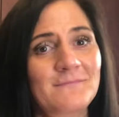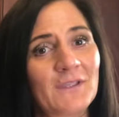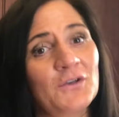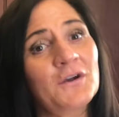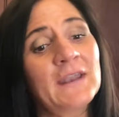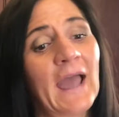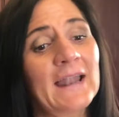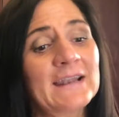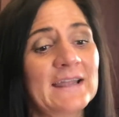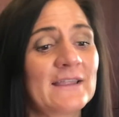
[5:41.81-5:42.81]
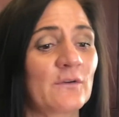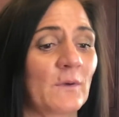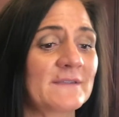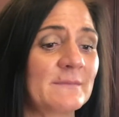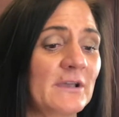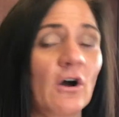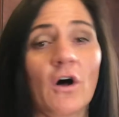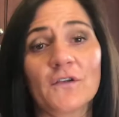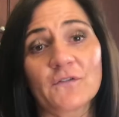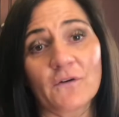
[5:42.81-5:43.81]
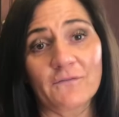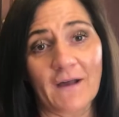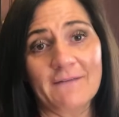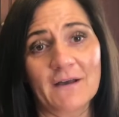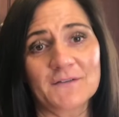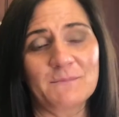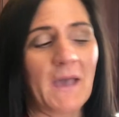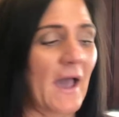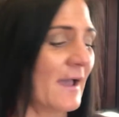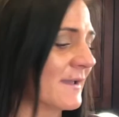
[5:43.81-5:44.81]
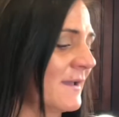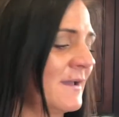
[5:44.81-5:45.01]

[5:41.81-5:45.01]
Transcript: You can add it in. The recipe calls for a 5-ounce bag.